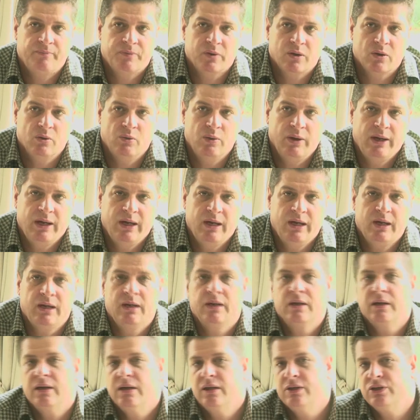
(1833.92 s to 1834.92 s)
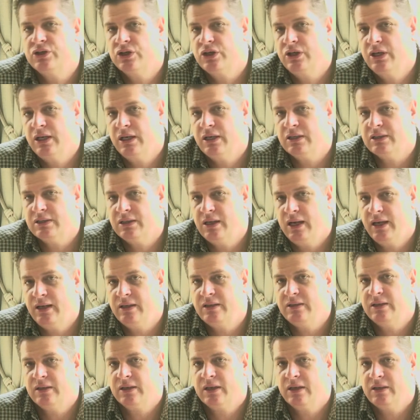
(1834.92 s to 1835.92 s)
where engineers
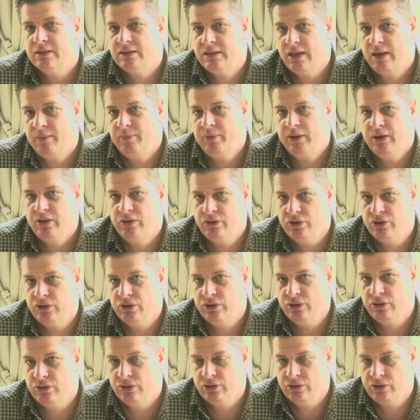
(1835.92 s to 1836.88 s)
later can tap into